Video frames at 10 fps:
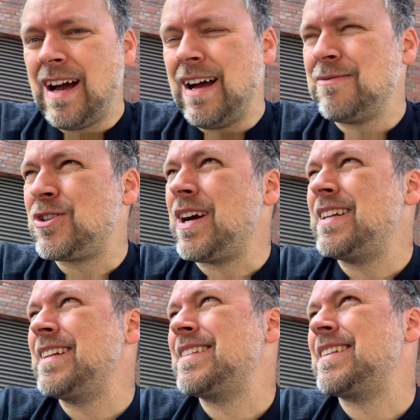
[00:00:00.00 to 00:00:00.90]
I'm
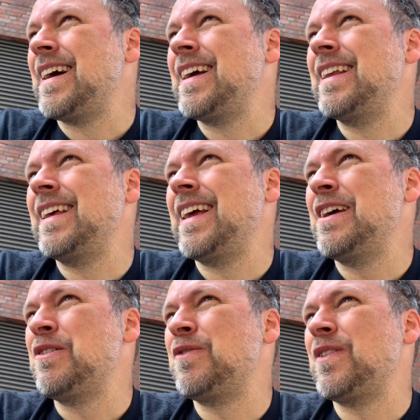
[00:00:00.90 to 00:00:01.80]
trying to decide
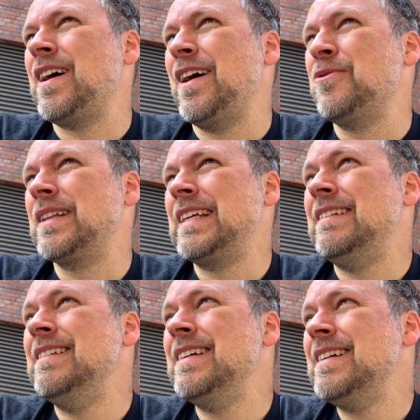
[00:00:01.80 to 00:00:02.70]
if I really
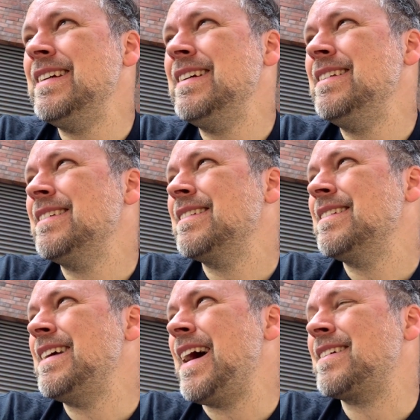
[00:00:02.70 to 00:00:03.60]
need
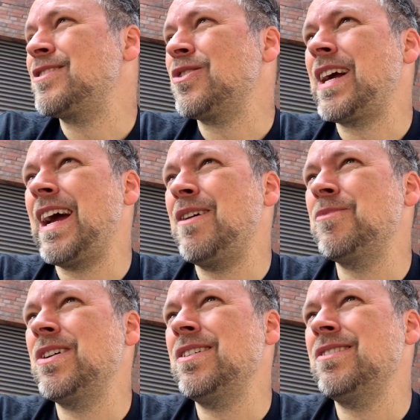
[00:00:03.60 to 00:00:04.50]
the extra
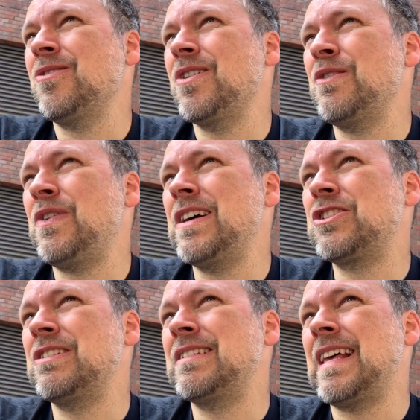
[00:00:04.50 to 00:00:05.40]
camera or if I
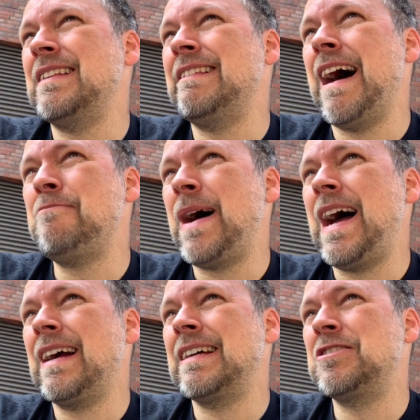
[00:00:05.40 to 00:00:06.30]
should send that
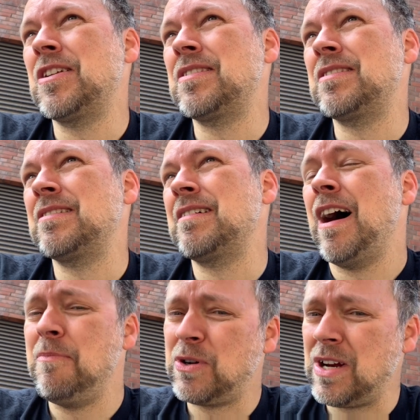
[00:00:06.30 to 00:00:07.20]
back and just
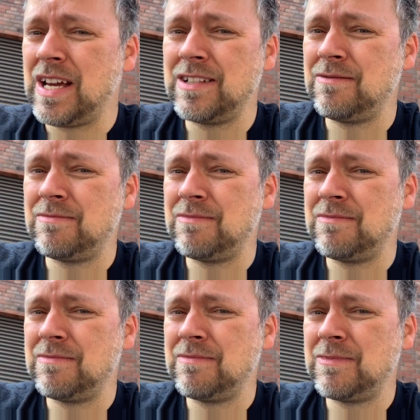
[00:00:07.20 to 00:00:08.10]
upgrade
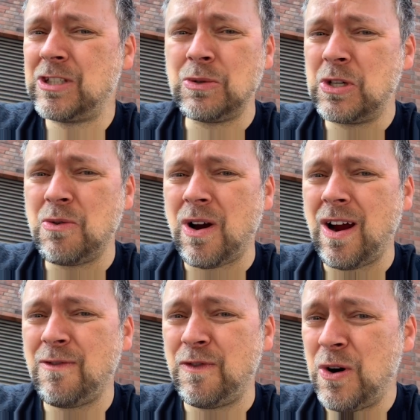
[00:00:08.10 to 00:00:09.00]
to a
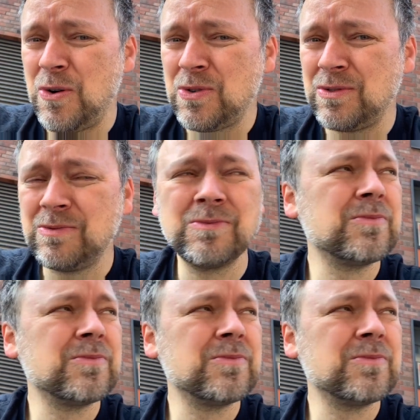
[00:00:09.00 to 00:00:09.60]
newer phone.